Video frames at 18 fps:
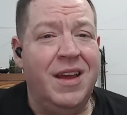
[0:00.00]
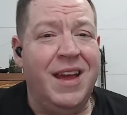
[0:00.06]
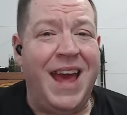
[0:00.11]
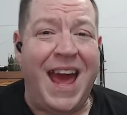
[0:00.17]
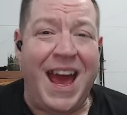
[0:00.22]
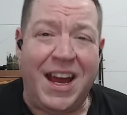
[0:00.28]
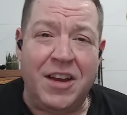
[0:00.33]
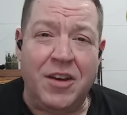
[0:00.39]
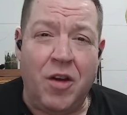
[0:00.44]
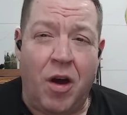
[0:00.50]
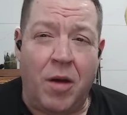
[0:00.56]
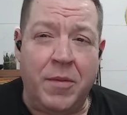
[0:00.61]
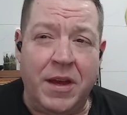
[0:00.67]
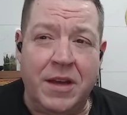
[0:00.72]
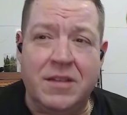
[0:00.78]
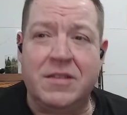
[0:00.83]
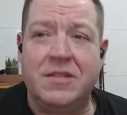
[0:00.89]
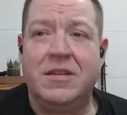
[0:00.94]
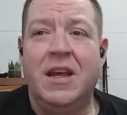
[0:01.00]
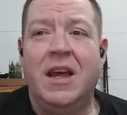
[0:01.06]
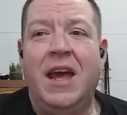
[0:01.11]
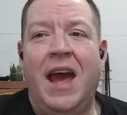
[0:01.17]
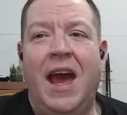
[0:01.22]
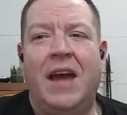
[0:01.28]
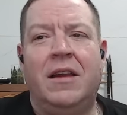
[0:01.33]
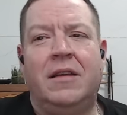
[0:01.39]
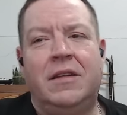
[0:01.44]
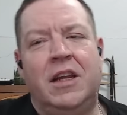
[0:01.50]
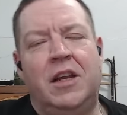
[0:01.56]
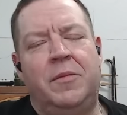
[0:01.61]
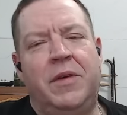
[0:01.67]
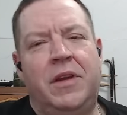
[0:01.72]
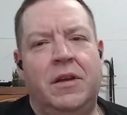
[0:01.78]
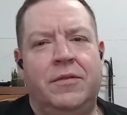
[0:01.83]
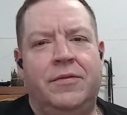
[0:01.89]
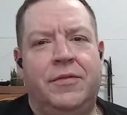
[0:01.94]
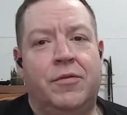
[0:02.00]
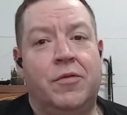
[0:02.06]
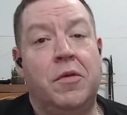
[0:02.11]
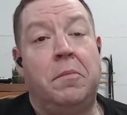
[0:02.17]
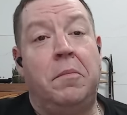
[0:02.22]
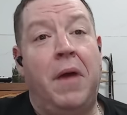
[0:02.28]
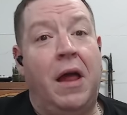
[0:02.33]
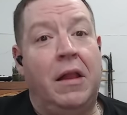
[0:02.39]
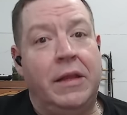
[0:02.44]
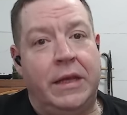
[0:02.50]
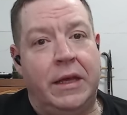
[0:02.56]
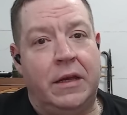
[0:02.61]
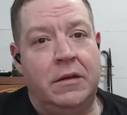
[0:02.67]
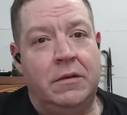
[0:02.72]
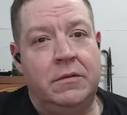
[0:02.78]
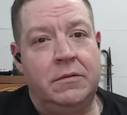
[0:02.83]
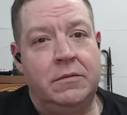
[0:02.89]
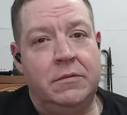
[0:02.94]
economics, and a little bit of rebellion